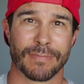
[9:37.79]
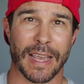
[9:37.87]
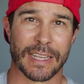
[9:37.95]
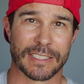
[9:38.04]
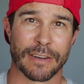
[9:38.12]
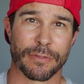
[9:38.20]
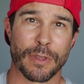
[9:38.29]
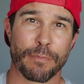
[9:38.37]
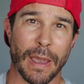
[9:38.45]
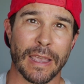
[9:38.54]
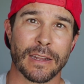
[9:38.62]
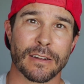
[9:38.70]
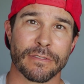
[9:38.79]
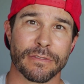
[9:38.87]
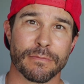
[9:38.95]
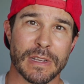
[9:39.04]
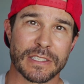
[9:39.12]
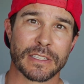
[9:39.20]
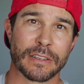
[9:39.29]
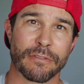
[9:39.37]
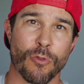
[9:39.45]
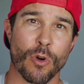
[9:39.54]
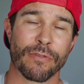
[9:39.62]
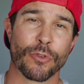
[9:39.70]
Except for the pain of missing
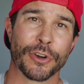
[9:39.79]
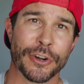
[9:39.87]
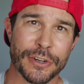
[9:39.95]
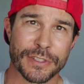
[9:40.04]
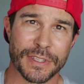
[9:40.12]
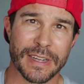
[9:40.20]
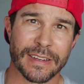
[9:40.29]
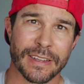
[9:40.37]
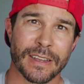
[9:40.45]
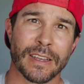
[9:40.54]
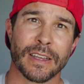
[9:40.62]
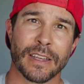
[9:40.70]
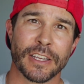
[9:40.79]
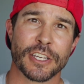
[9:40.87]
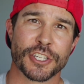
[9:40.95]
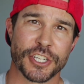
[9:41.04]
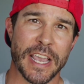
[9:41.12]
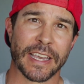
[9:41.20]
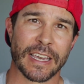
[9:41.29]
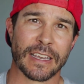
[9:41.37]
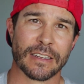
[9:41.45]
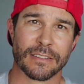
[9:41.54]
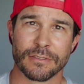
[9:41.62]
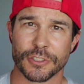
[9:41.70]
4-footers and
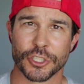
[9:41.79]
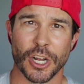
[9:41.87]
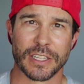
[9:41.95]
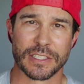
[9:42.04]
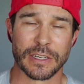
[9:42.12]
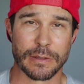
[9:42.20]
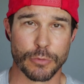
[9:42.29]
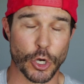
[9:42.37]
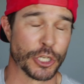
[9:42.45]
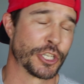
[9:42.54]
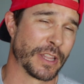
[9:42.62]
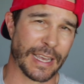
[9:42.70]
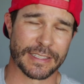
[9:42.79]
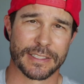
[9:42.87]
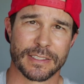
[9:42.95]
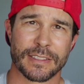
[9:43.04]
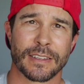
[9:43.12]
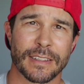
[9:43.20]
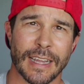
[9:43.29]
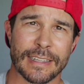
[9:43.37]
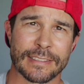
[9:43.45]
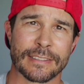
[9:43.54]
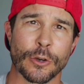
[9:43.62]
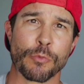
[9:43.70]
shanking shots into the bush. That's
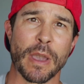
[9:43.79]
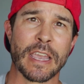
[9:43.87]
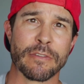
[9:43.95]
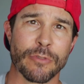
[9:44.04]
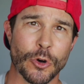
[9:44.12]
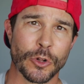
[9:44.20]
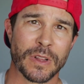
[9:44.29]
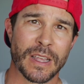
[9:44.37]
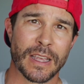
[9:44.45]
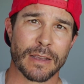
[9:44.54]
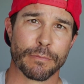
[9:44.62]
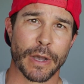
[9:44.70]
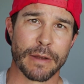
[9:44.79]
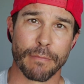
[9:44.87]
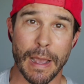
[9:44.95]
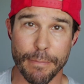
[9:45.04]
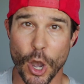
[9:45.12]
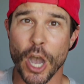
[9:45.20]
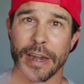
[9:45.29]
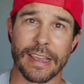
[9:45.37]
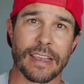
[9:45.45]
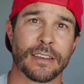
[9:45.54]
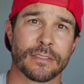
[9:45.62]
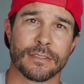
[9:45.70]
still painful. But my
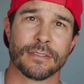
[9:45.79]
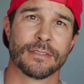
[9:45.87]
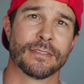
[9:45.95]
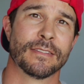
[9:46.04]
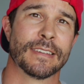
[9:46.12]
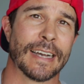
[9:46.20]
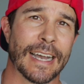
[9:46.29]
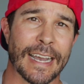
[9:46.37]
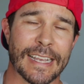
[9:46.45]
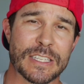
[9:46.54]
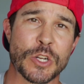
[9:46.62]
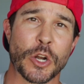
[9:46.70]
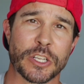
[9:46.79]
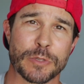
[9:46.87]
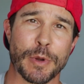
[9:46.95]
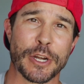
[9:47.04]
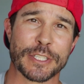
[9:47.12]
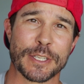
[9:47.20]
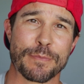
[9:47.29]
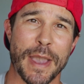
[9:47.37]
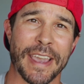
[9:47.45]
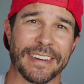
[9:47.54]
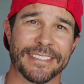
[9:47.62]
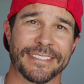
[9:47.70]
body is not experiencing
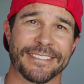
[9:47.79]
pain.